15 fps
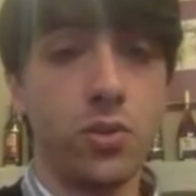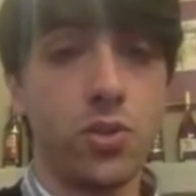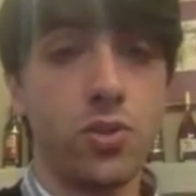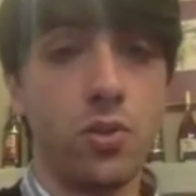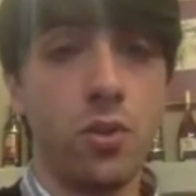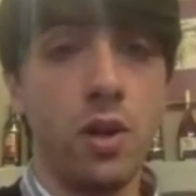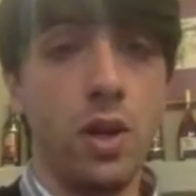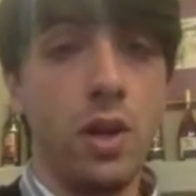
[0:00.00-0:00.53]

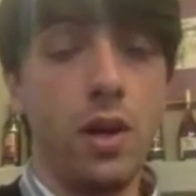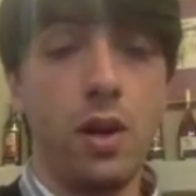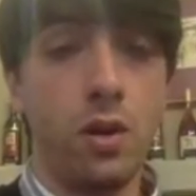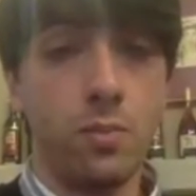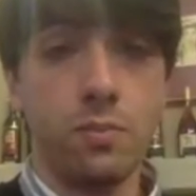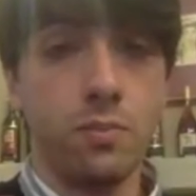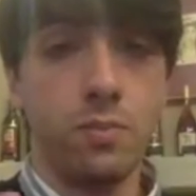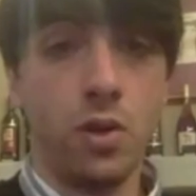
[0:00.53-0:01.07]
also
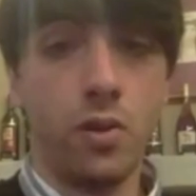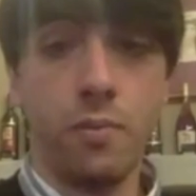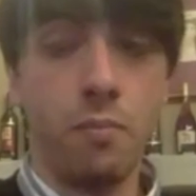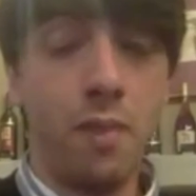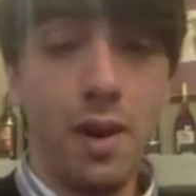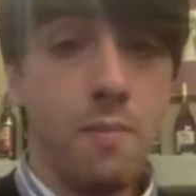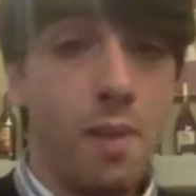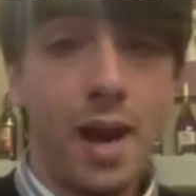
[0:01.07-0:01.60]
um,
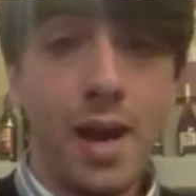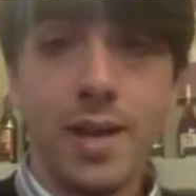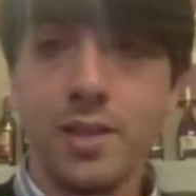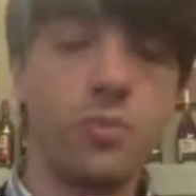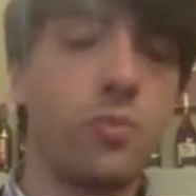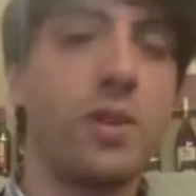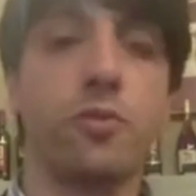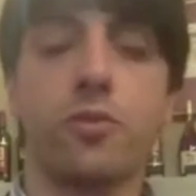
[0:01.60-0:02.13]
on my
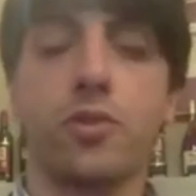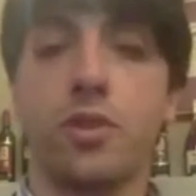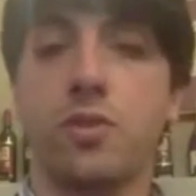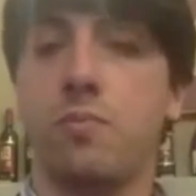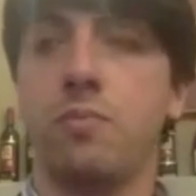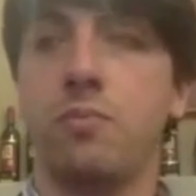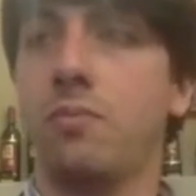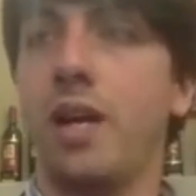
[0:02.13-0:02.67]
mind when, of
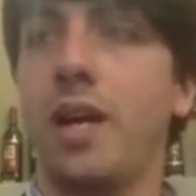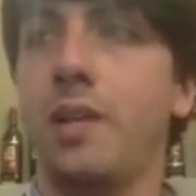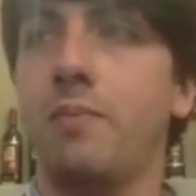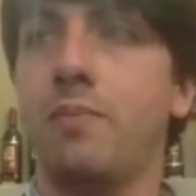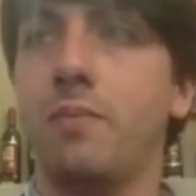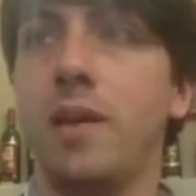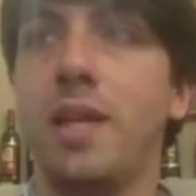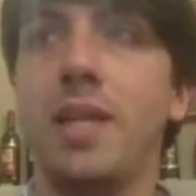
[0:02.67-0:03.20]
course, I,
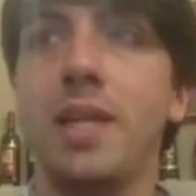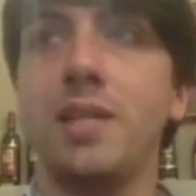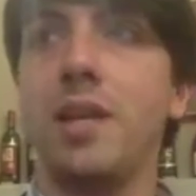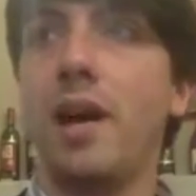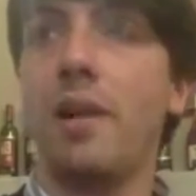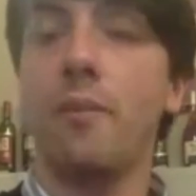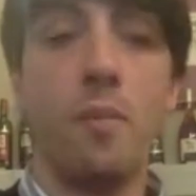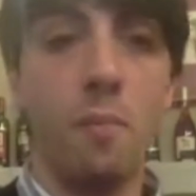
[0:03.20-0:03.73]
I
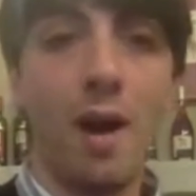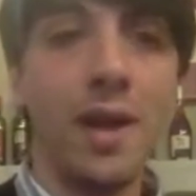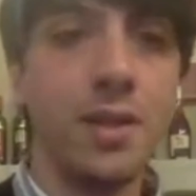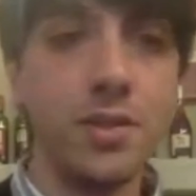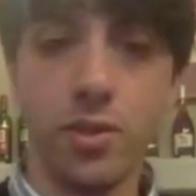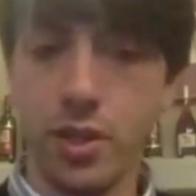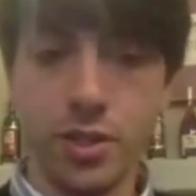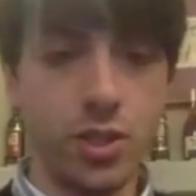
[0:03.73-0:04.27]
need a
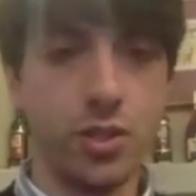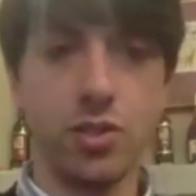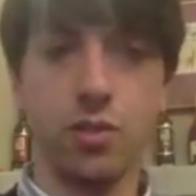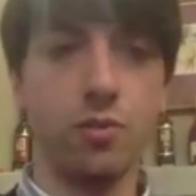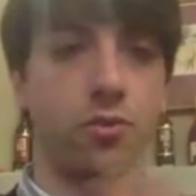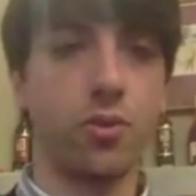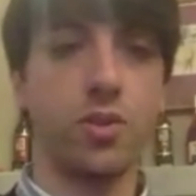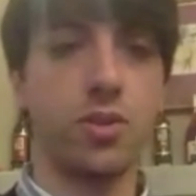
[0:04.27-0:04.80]
reminder. I
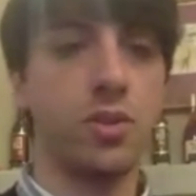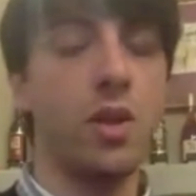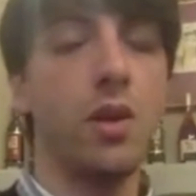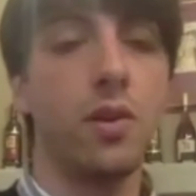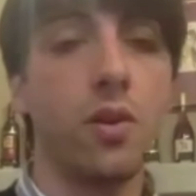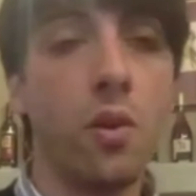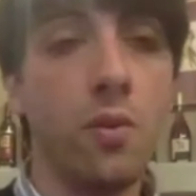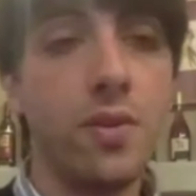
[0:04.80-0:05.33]
just, of course,
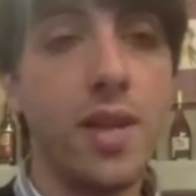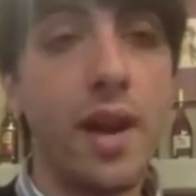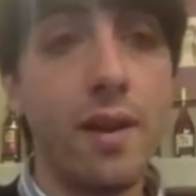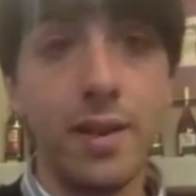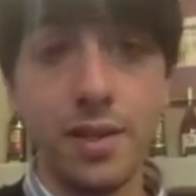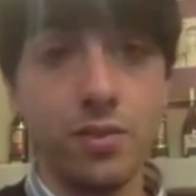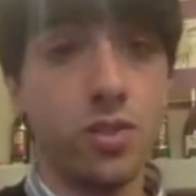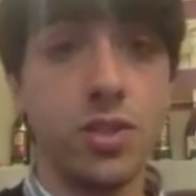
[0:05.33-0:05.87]
go
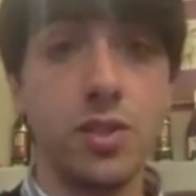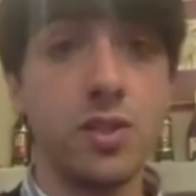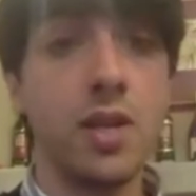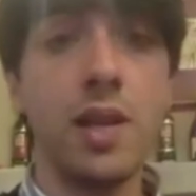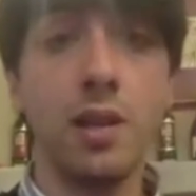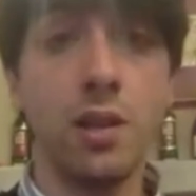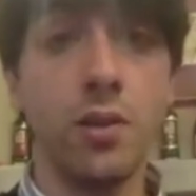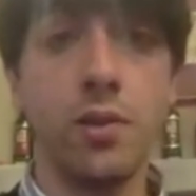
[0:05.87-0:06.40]
there and
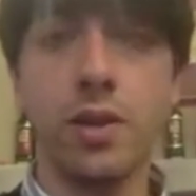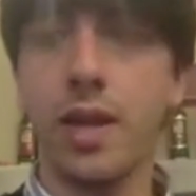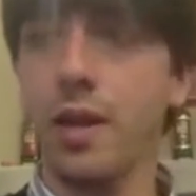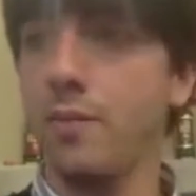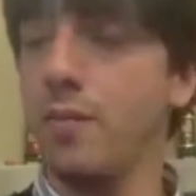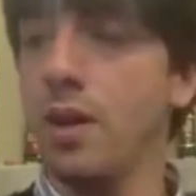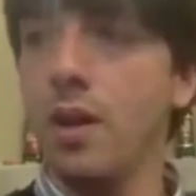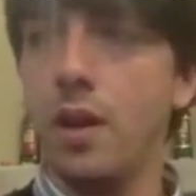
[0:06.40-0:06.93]
just take a look,
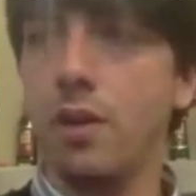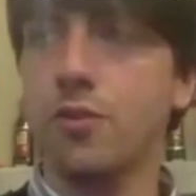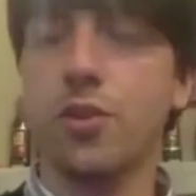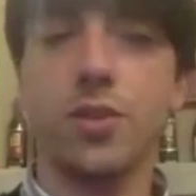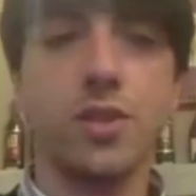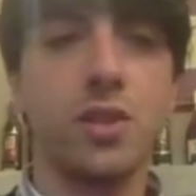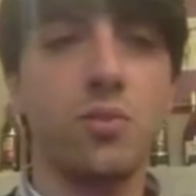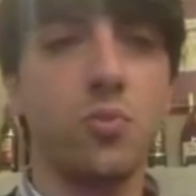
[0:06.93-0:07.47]
and
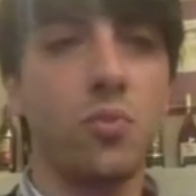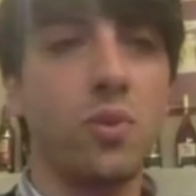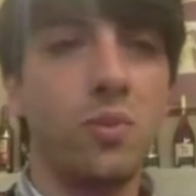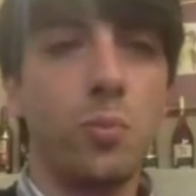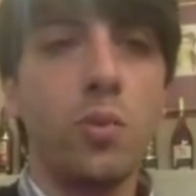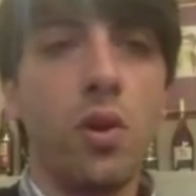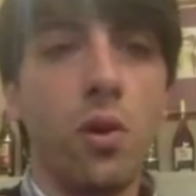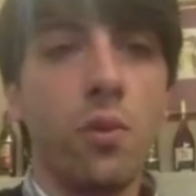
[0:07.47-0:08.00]
of course, it
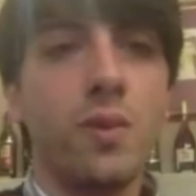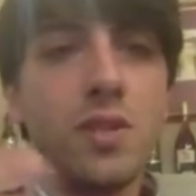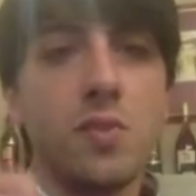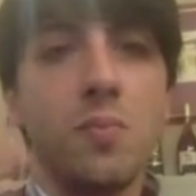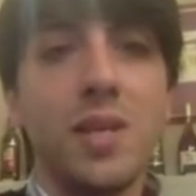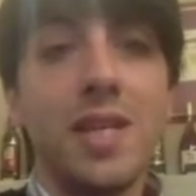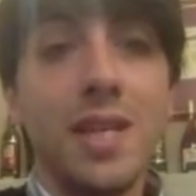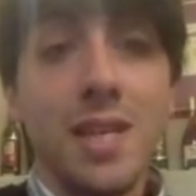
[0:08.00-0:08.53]
will
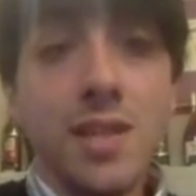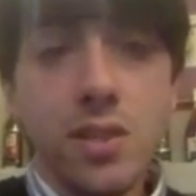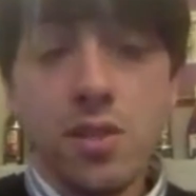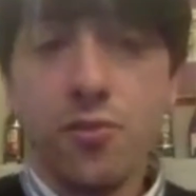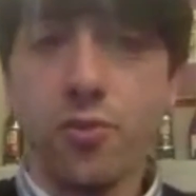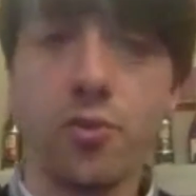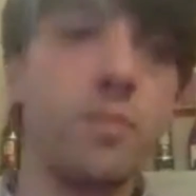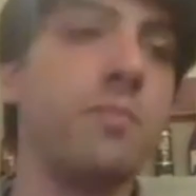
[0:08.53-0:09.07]
always be
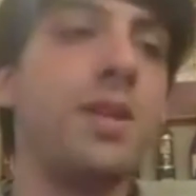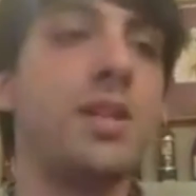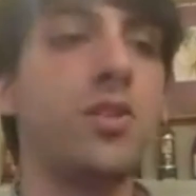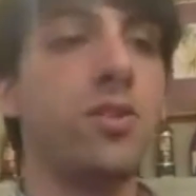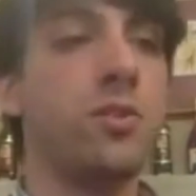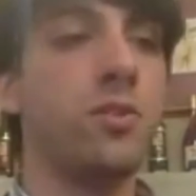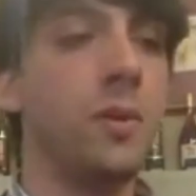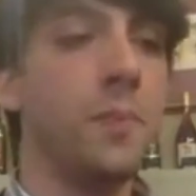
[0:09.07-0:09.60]
easy for me
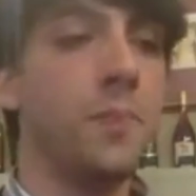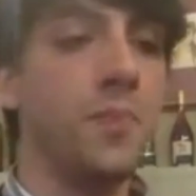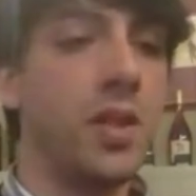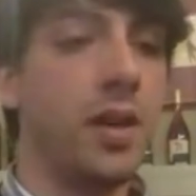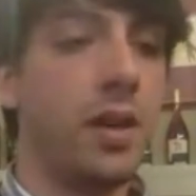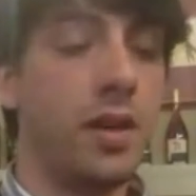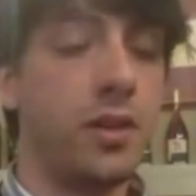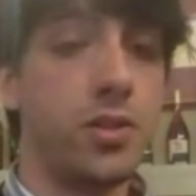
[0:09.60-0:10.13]
to
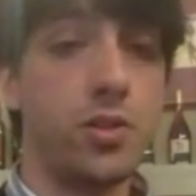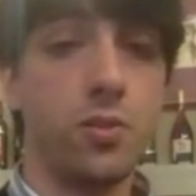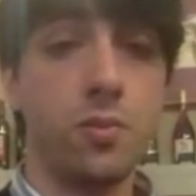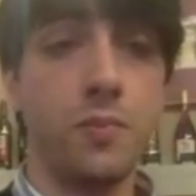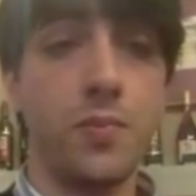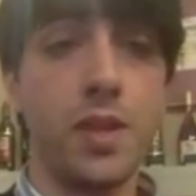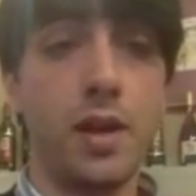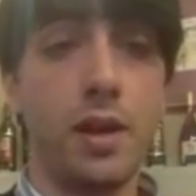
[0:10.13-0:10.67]
uh,
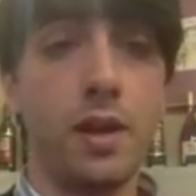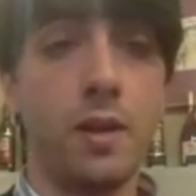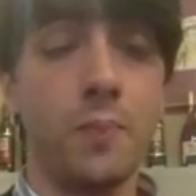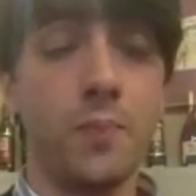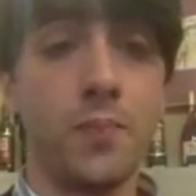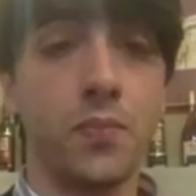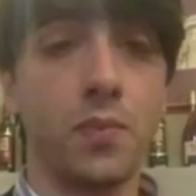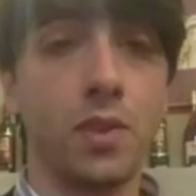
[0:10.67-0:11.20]
to
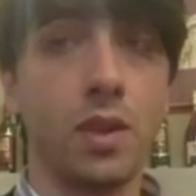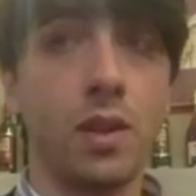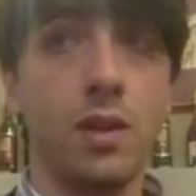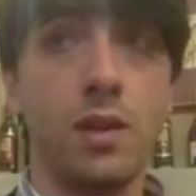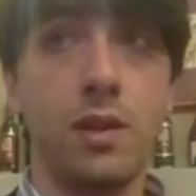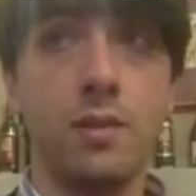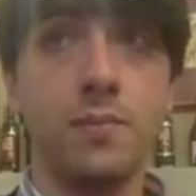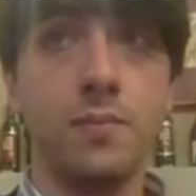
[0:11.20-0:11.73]
um,
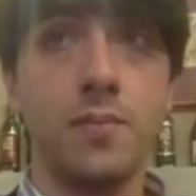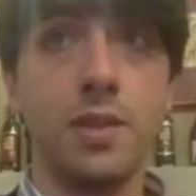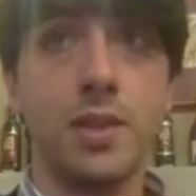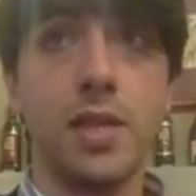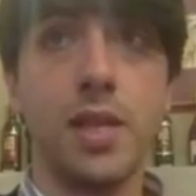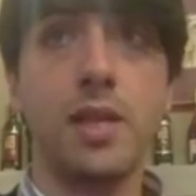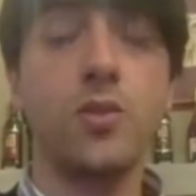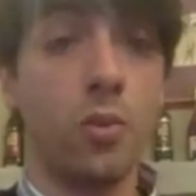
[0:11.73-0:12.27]
um,
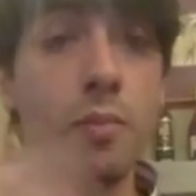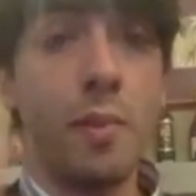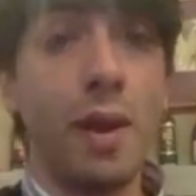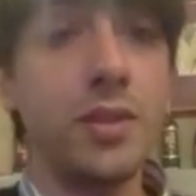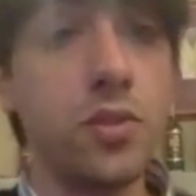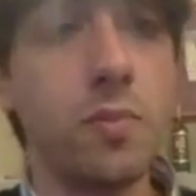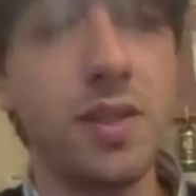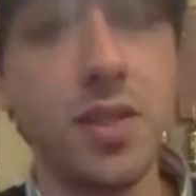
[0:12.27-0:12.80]
let's say to
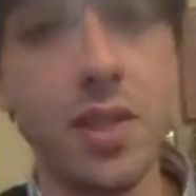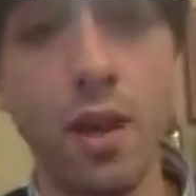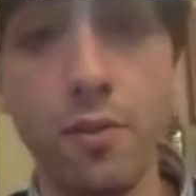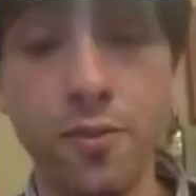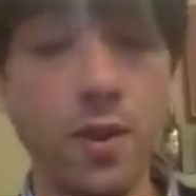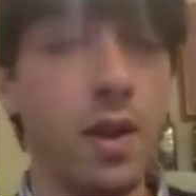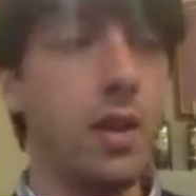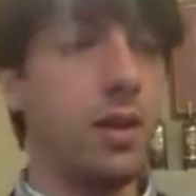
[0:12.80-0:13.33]
remind to
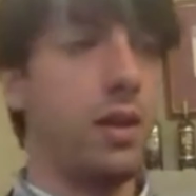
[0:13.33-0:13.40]
myself